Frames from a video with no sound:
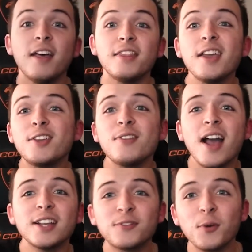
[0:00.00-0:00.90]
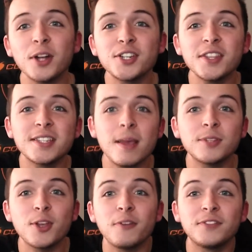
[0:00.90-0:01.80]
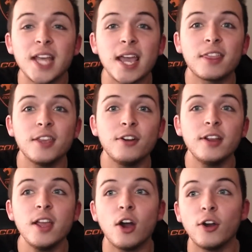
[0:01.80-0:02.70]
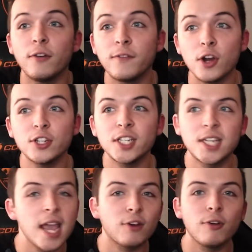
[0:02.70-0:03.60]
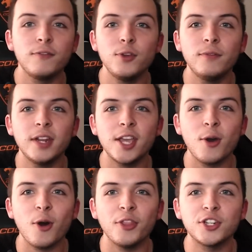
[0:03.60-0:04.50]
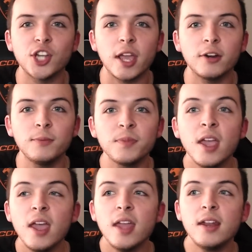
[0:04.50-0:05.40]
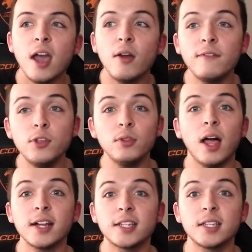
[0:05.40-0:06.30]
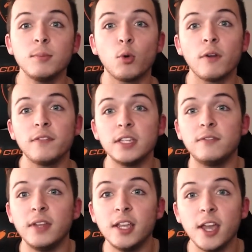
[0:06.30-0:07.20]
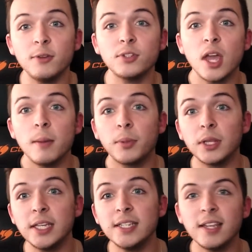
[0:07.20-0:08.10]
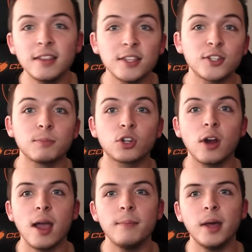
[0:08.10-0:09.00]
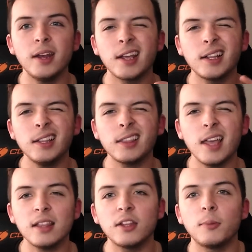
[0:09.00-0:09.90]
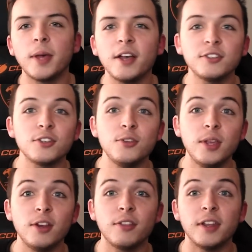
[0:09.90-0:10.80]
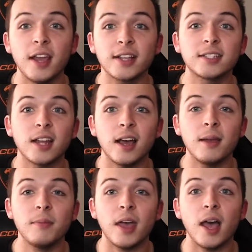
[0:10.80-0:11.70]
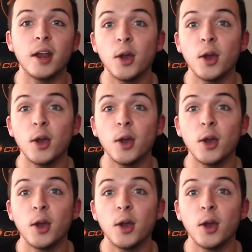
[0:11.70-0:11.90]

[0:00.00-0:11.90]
Thank you guys for watching this episode of Tech Theory, our first tech review video on the channel. Now, if you'd like to see more of these videos, please hit the subscribe button and click that little bell so you hear the next time that